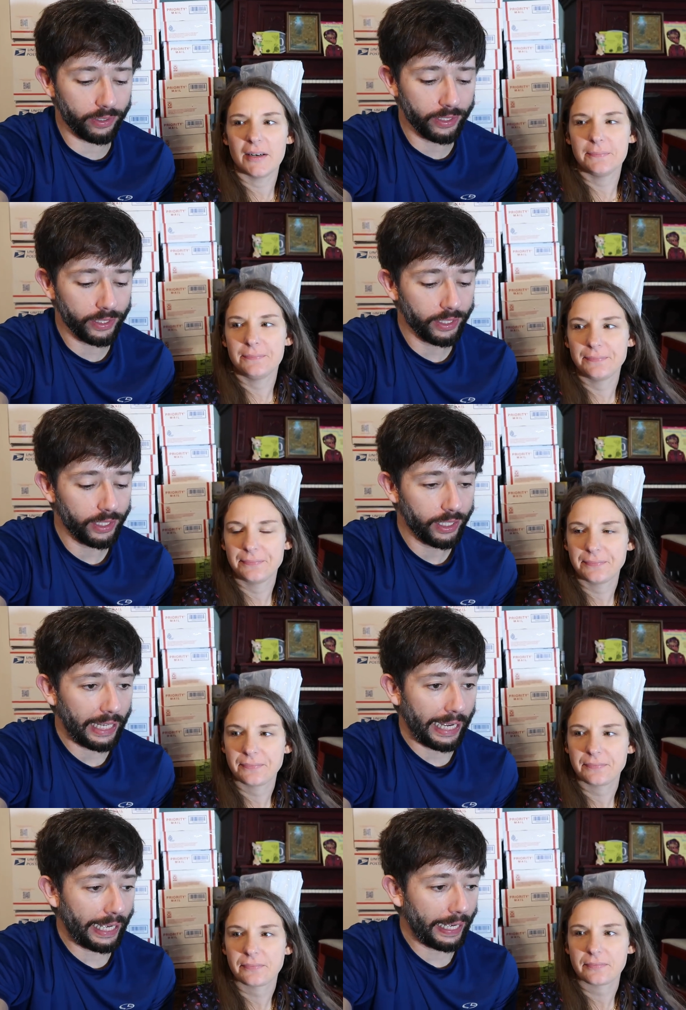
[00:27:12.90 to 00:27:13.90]
Speaker 1: Yeah.
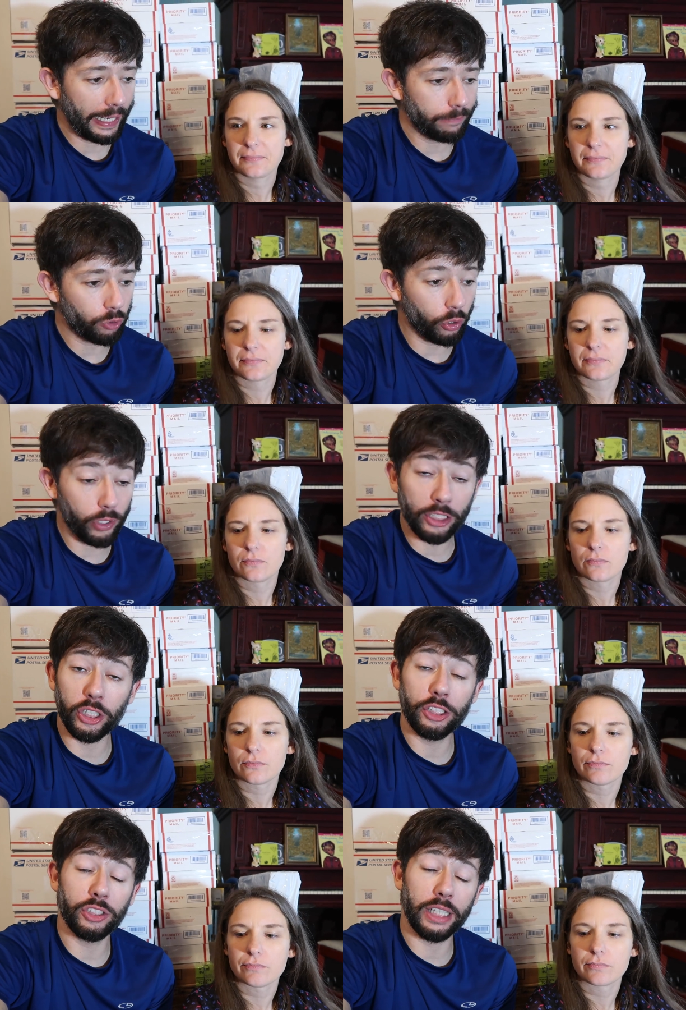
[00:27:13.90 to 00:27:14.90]

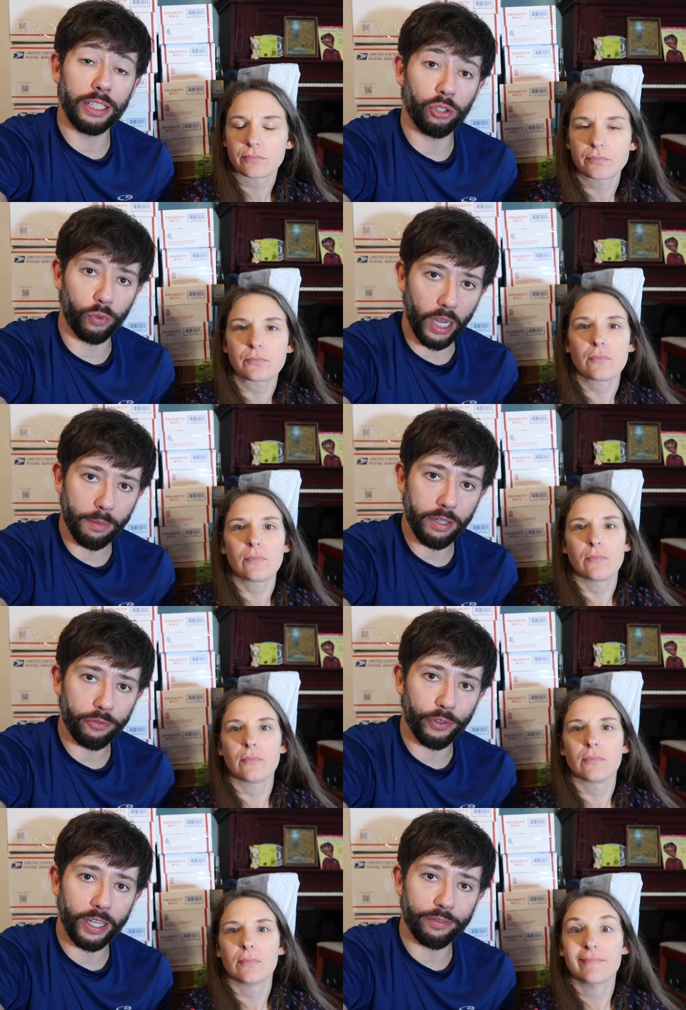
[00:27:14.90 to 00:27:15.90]
Congratulations again to Robin
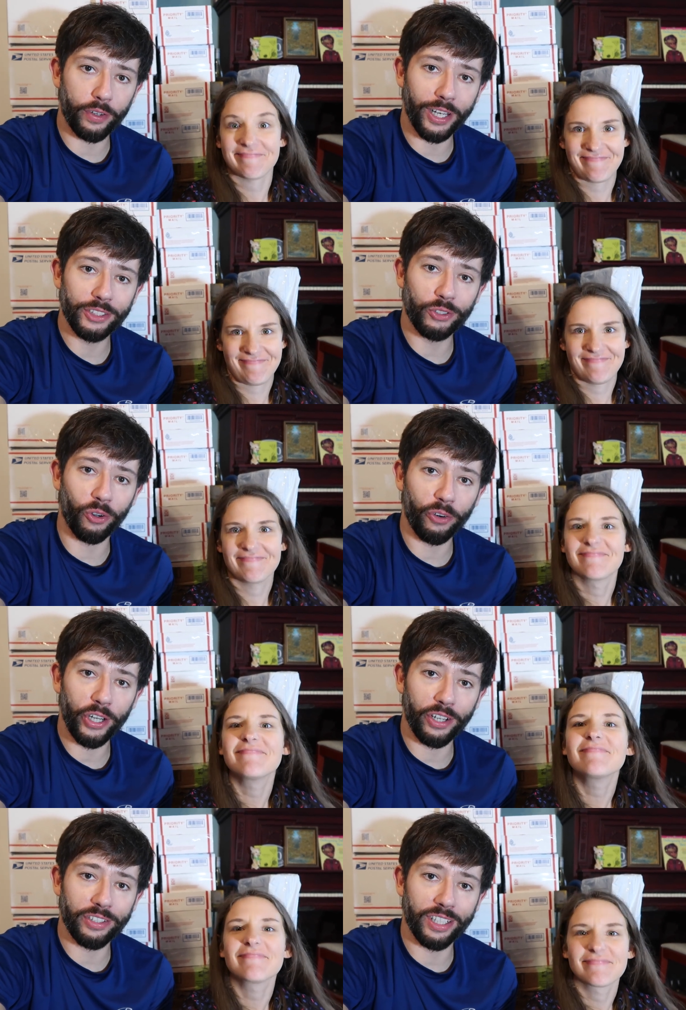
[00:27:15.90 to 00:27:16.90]
for that funny story
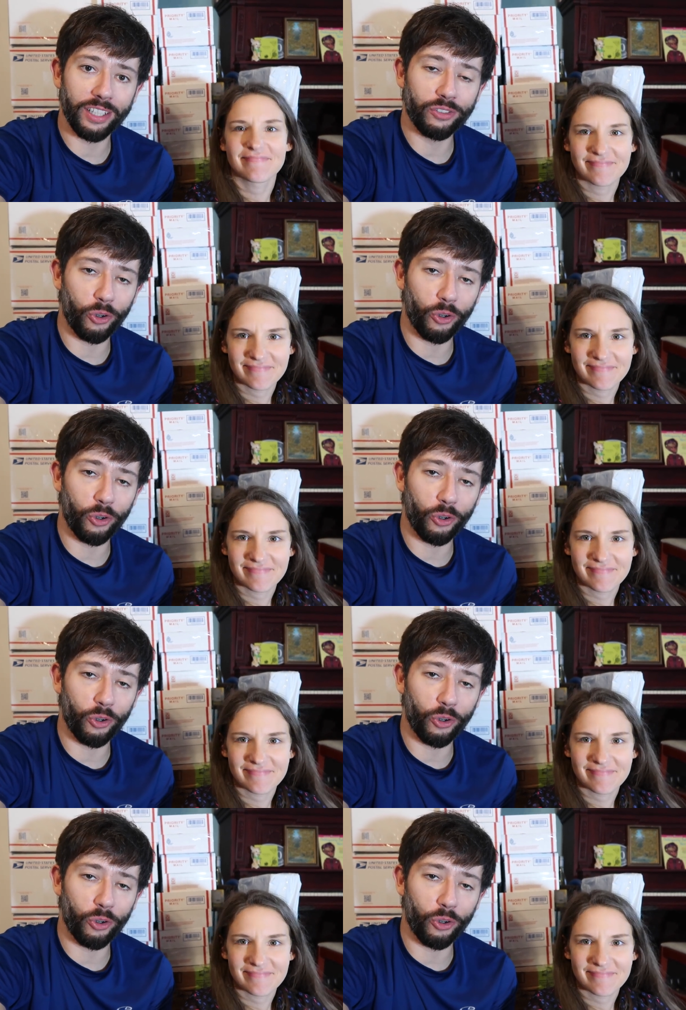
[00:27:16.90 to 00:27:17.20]
on the